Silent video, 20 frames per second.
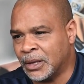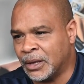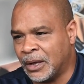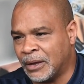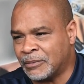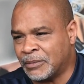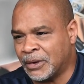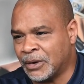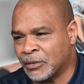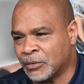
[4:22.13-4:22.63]

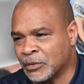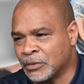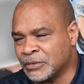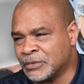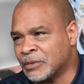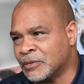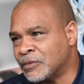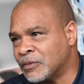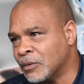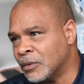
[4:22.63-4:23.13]
I've been in
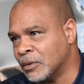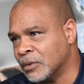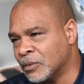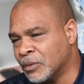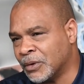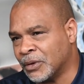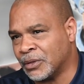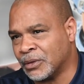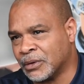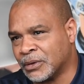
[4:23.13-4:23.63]
rooms before
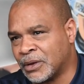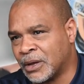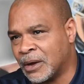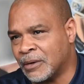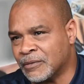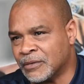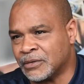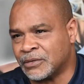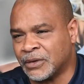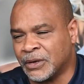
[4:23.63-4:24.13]
where the
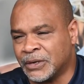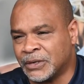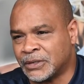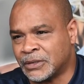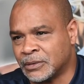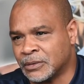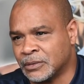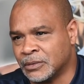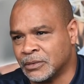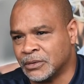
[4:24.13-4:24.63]

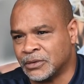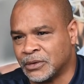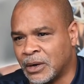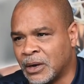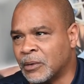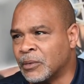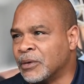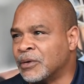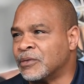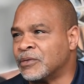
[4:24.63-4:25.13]
conversation was
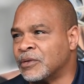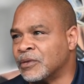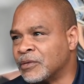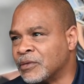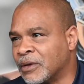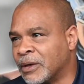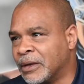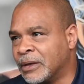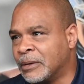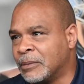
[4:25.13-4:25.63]
always the
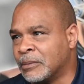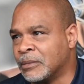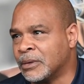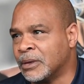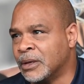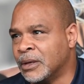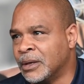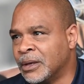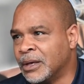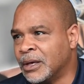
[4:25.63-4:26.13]
same
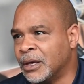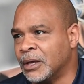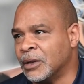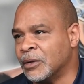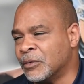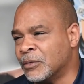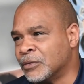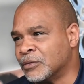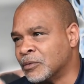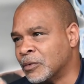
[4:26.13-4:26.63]
and
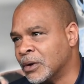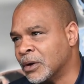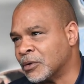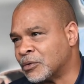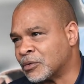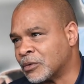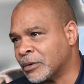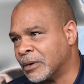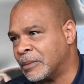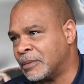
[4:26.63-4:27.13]
it was well
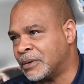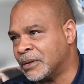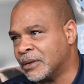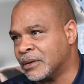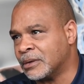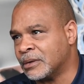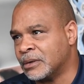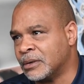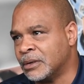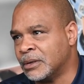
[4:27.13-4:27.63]

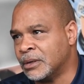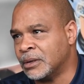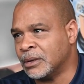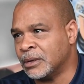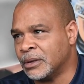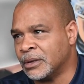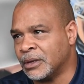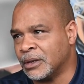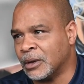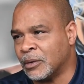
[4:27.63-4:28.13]
scripted.
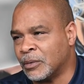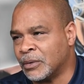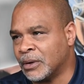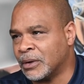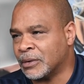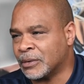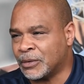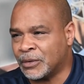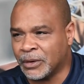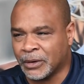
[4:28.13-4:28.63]
You know,
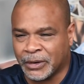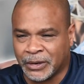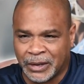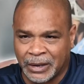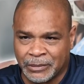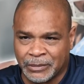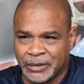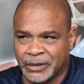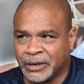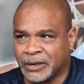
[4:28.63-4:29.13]
you're gonna
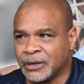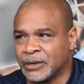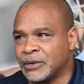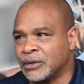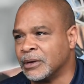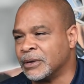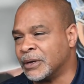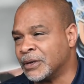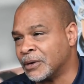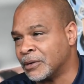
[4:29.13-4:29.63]
come here, you're
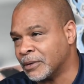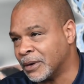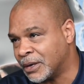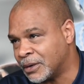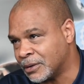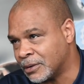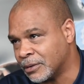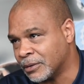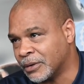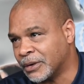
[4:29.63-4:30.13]
gonna get a
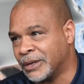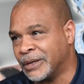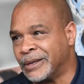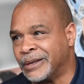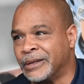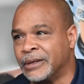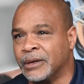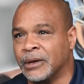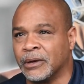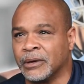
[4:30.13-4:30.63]
great
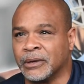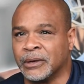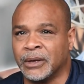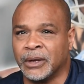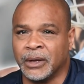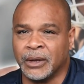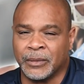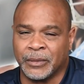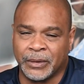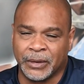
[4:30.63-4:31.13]
degree, we're
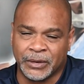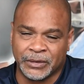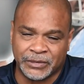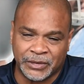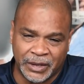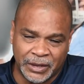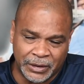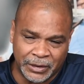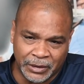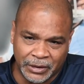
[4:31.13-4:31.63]
gonna
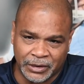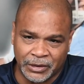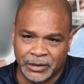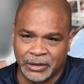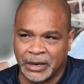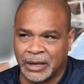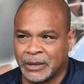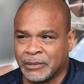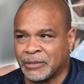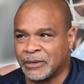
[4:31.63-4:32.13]
take care of
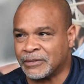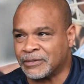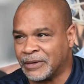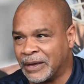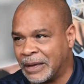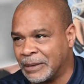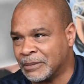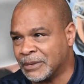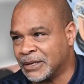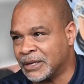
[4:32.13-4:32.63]
you like my
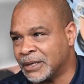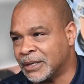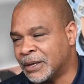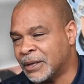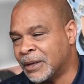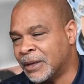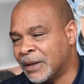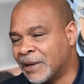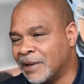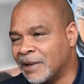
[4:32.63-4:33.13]
family.
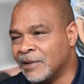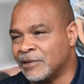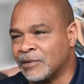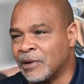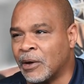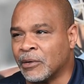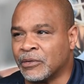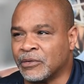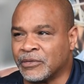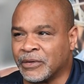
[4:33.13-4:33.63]
It's
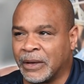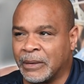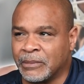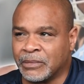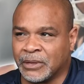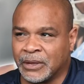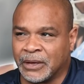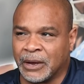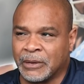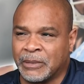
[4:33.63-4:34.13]
all the
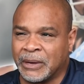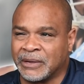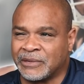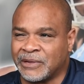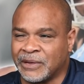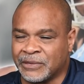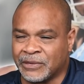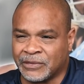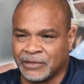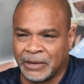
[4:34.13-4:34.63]
same thing. Everybody
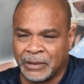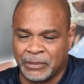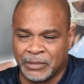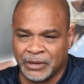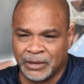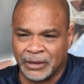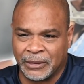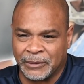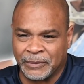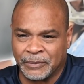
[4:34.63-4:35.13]
says the same
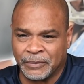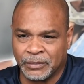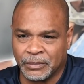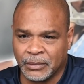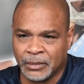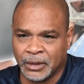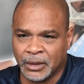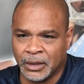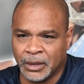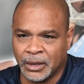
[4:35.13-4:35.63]

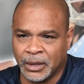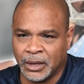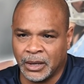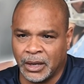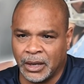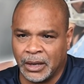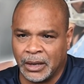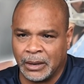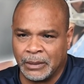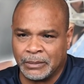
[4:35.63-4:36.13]

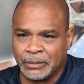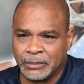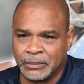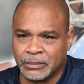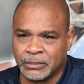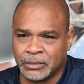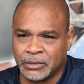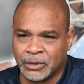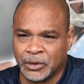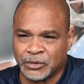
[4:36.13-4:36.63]
thing.
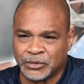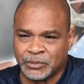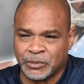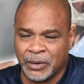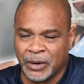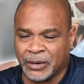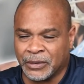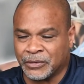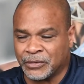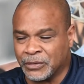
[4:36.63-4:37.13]
Coach
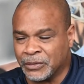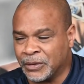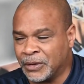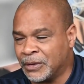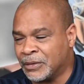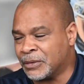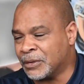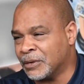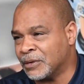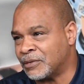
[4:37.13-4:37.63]
Brown is
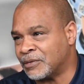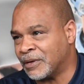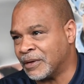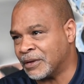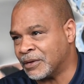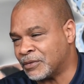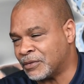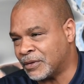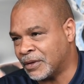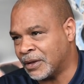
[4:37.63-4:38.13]
unique in the
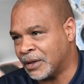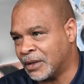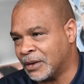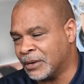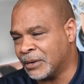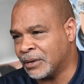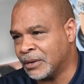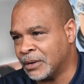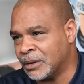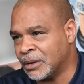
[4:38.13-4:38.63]
sense that
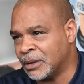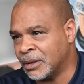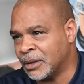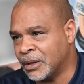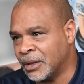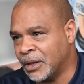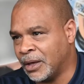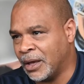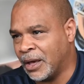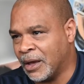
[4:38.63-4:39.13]

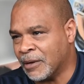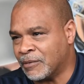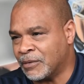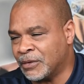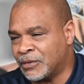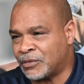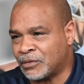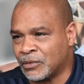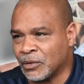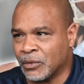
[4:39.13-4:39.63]

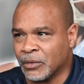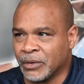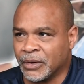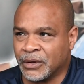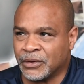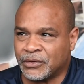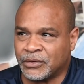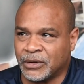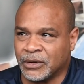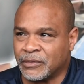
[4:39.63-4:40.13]
every
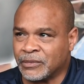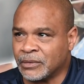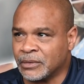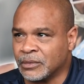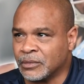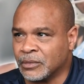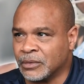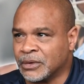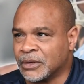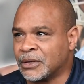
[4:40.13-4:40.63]
story is
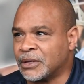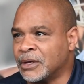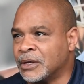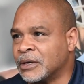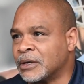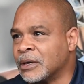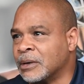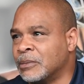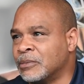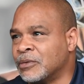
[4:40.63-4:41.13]
different when a
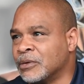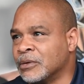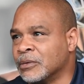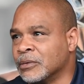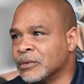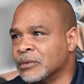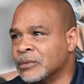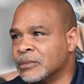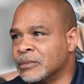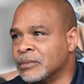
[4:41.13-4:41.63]
kid comes in the
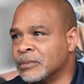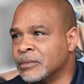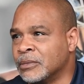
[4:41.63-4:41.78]
room.